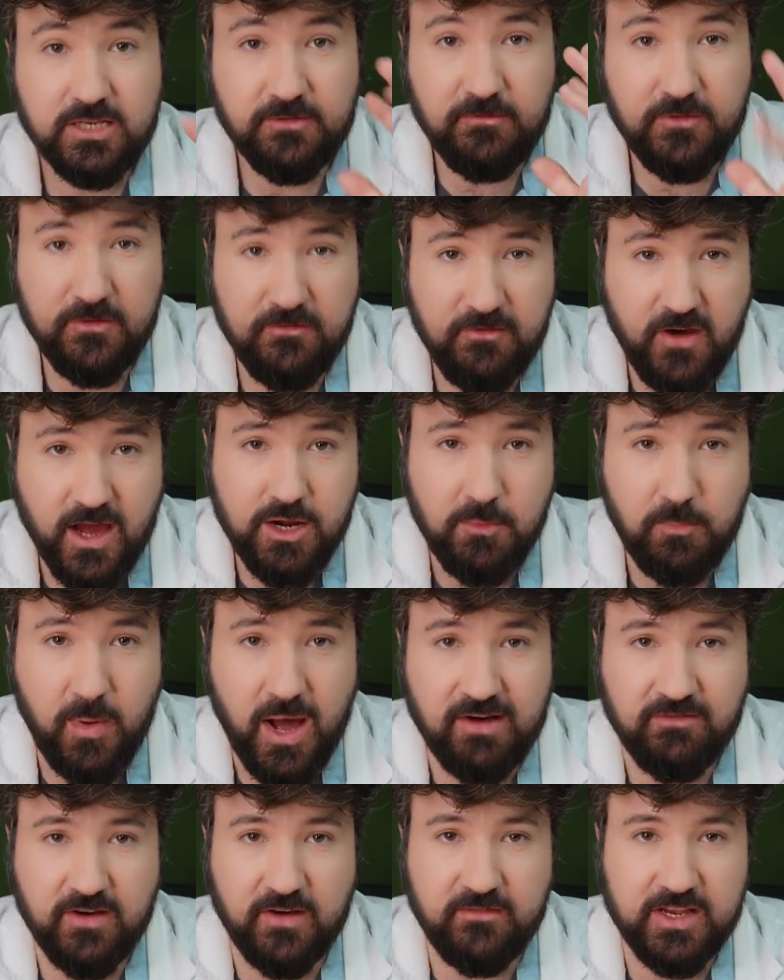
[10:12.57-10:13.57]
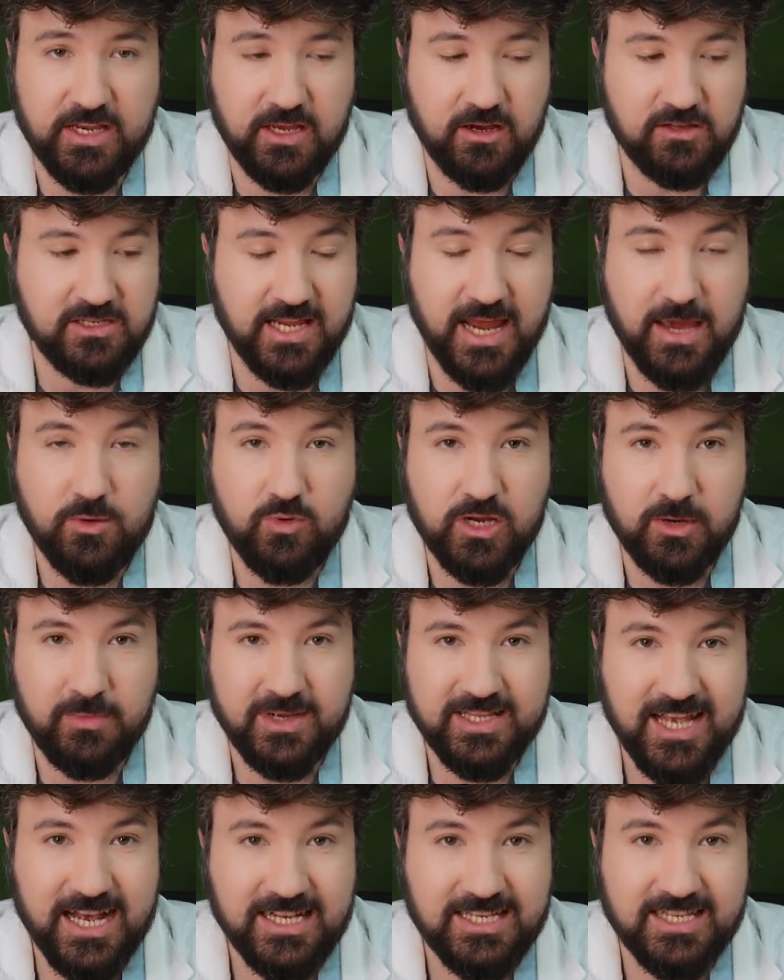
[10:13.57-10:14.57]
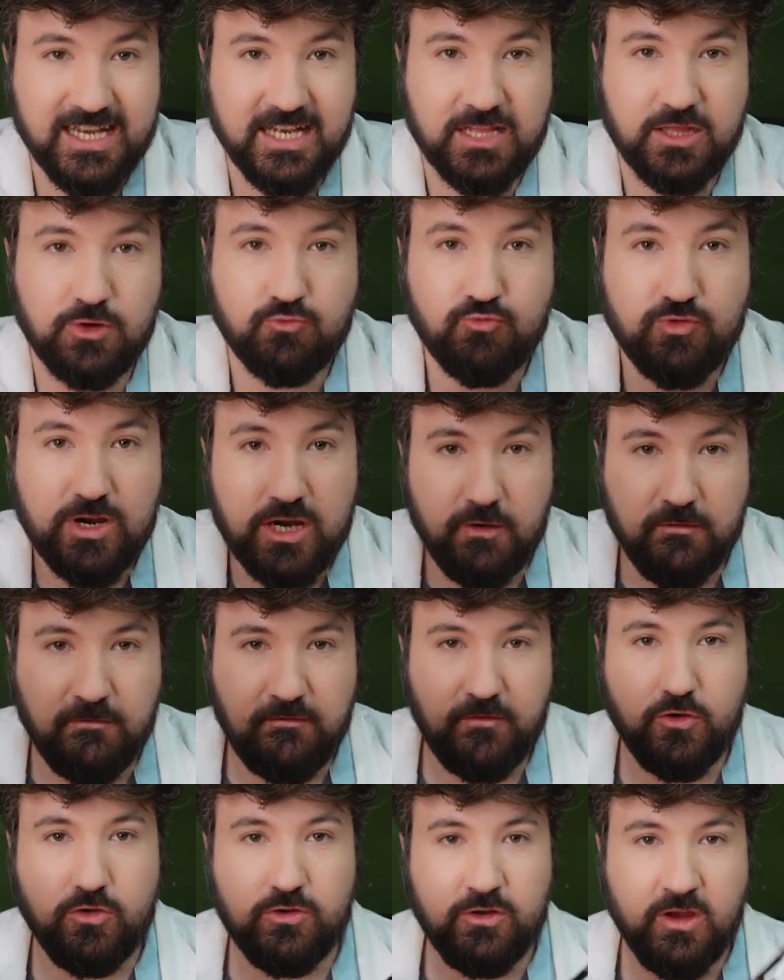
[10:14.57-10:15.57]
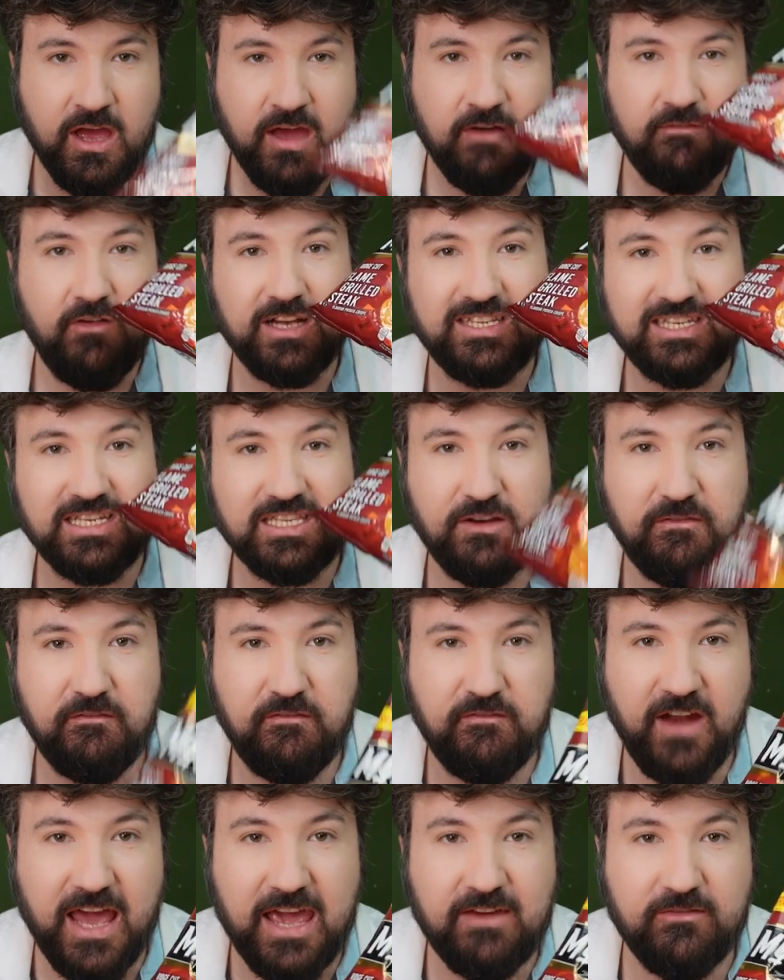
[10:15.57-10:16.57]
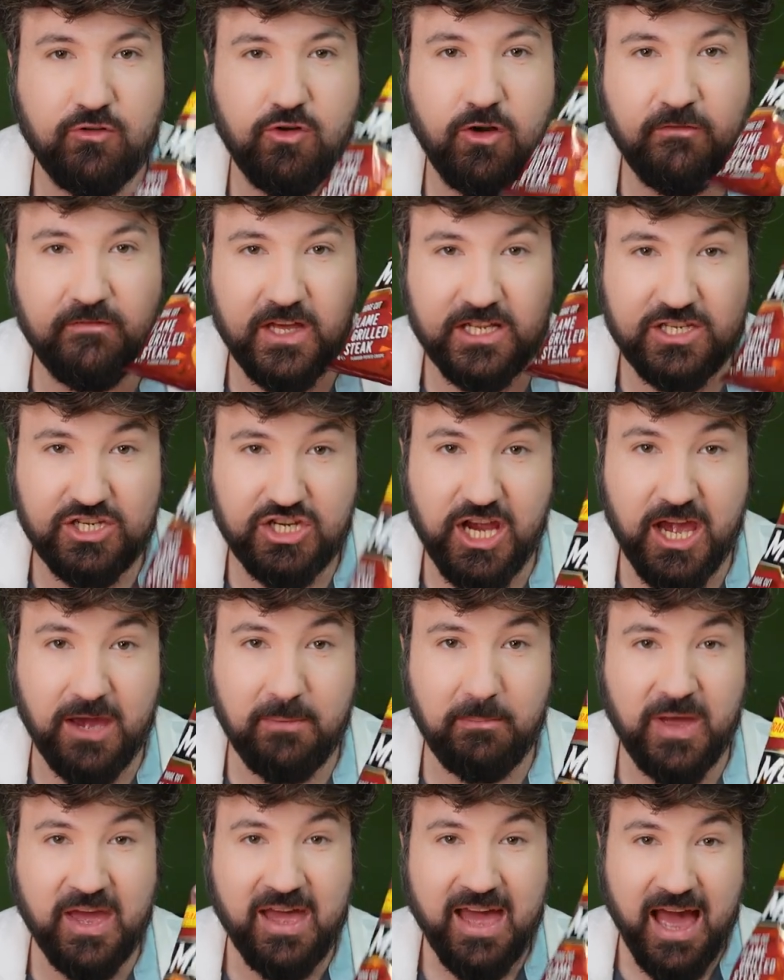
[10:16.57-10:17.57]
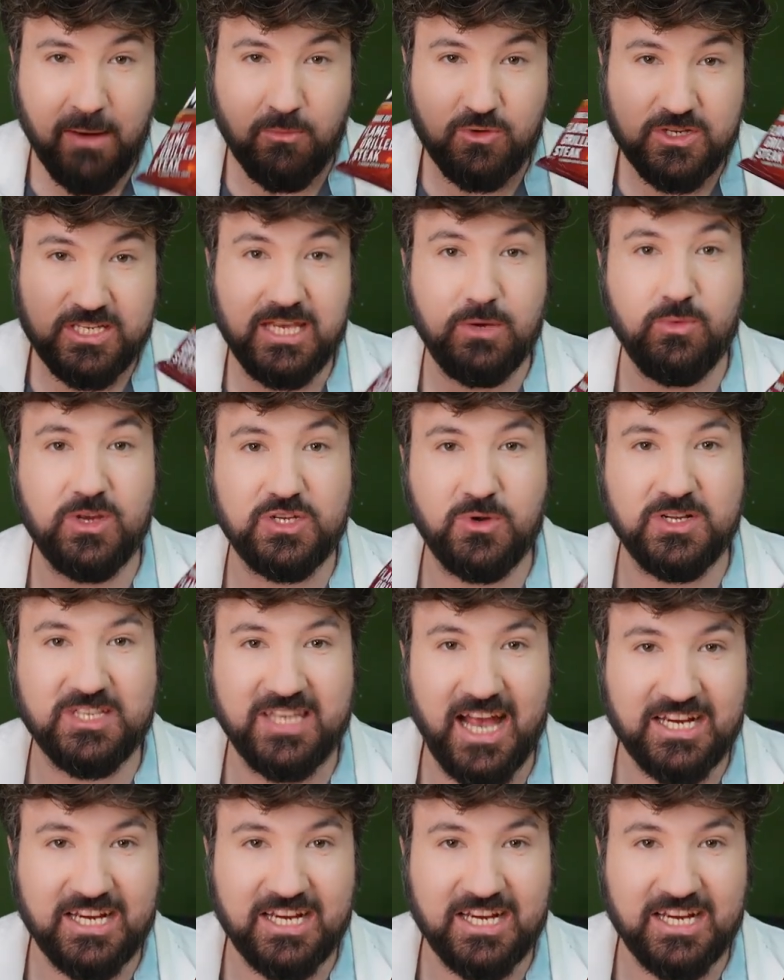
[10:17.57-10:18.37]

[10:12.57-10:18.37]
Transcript: So for the final part of our video today, we're going to be testing the real food versus the flavor of the chip, and we'll see which one's